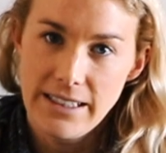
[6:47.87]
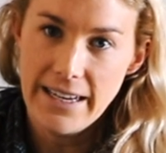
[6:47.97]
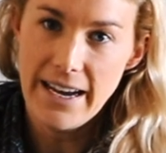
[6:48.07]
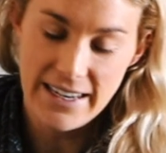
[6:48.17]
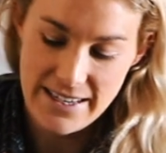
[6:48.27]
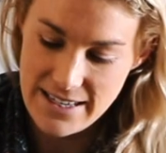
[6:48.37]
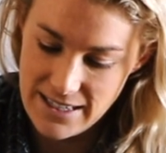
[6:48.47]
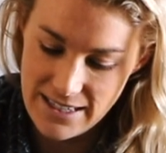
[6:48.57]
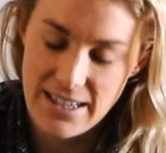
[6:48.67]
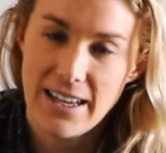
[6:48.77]

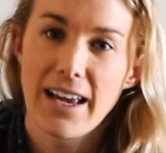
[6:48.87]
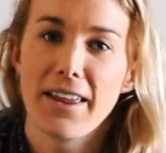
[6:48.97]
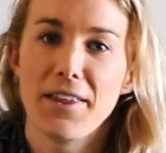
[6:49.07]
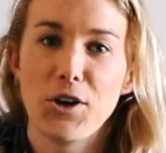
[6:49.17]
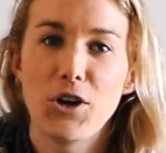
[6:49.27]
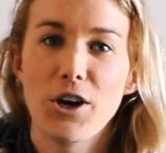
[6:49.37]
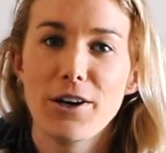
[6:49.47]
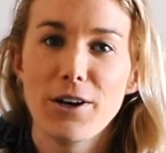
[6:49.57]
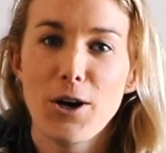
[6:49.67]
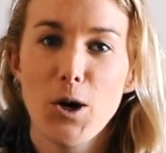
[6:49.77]
Yes, the
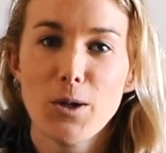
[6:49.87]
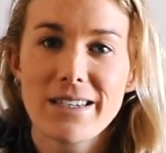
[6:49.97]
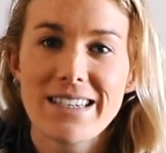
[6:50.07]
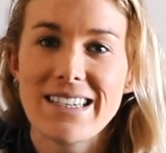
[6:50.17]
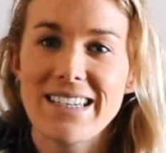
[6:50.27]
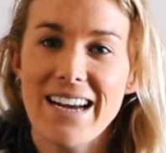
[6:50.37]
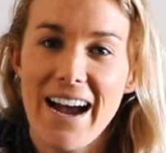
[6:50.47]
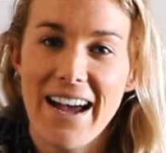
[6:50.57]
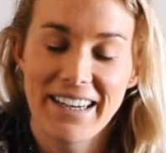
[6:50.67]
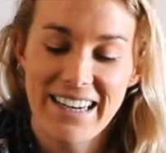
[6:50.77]
good old
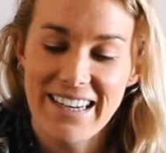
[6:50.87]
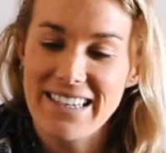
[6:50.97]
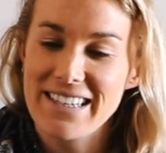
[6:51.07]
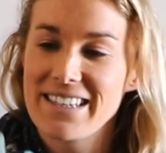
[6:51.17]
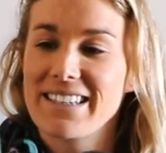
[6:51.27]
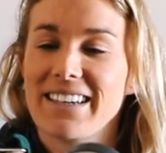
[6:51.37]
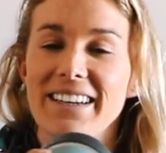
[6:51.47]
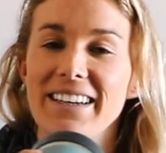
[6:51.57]
Stanleys.